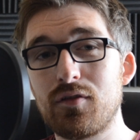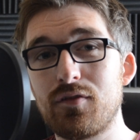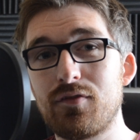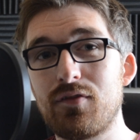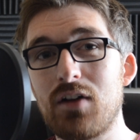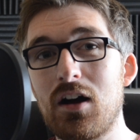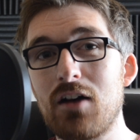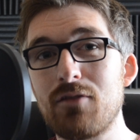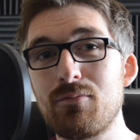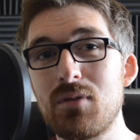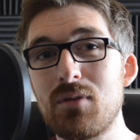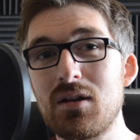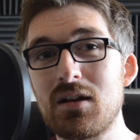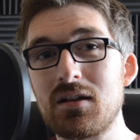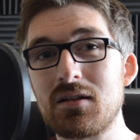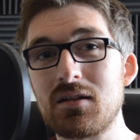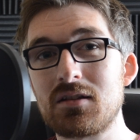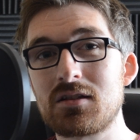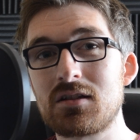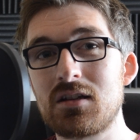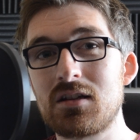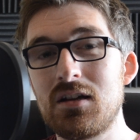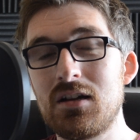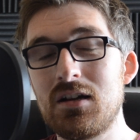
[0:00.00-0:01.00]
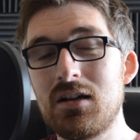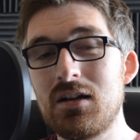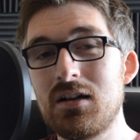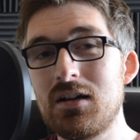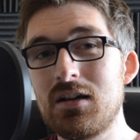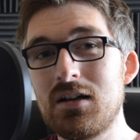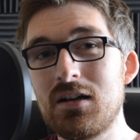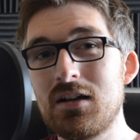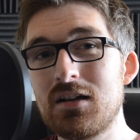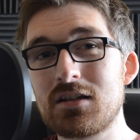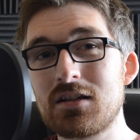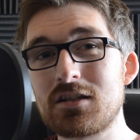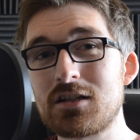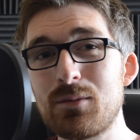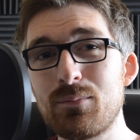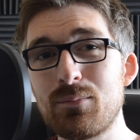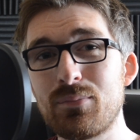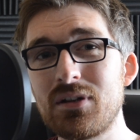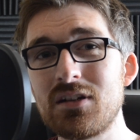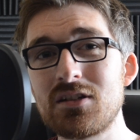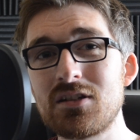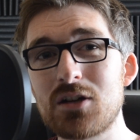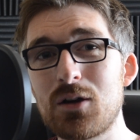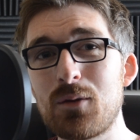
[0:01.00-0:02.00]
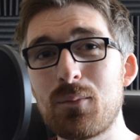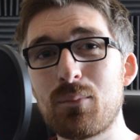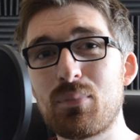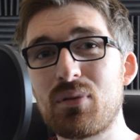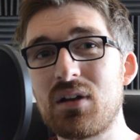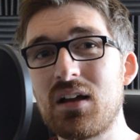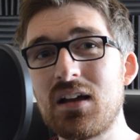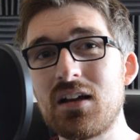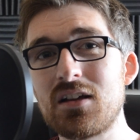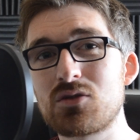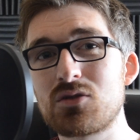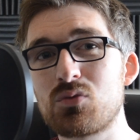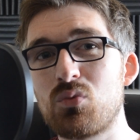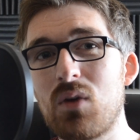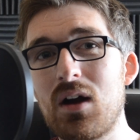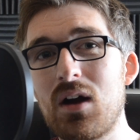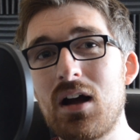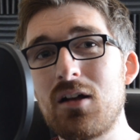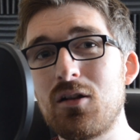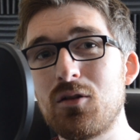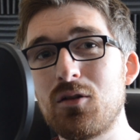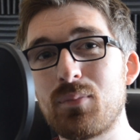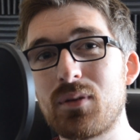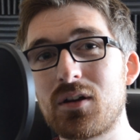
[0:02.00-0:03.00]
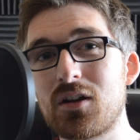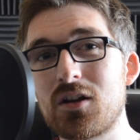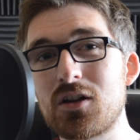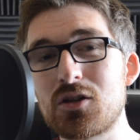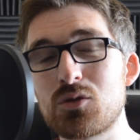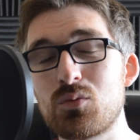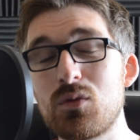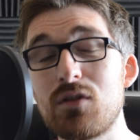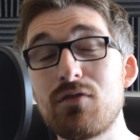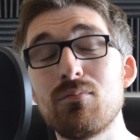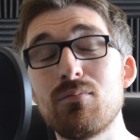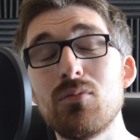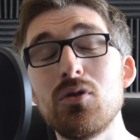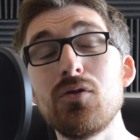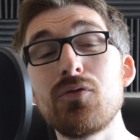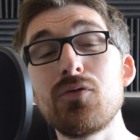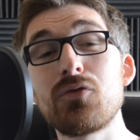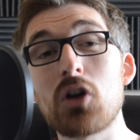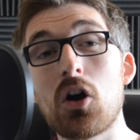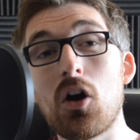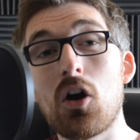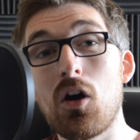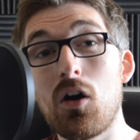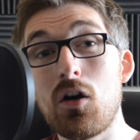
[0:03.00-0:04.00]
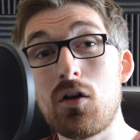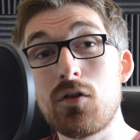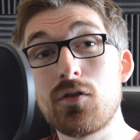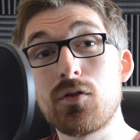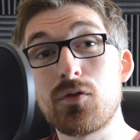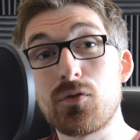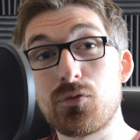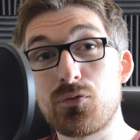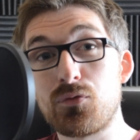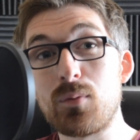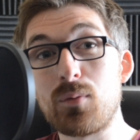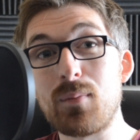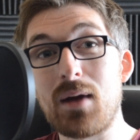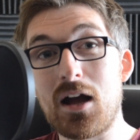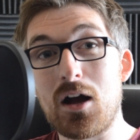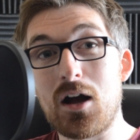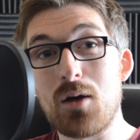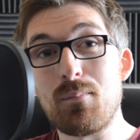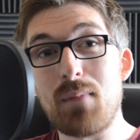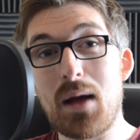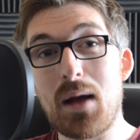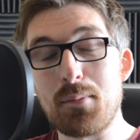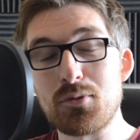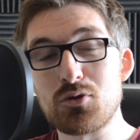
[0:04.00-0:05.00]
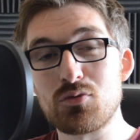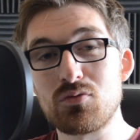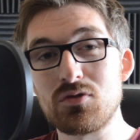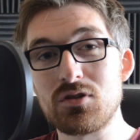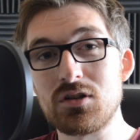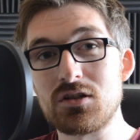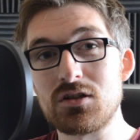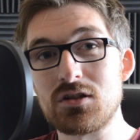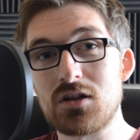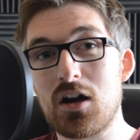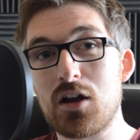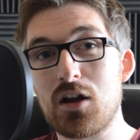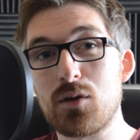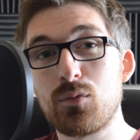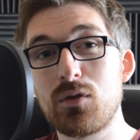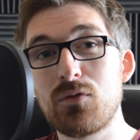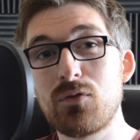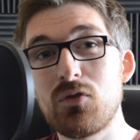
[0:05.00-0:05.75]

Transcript: for 5 minutes, simply don't play as well because we've moved on from how maps were designed.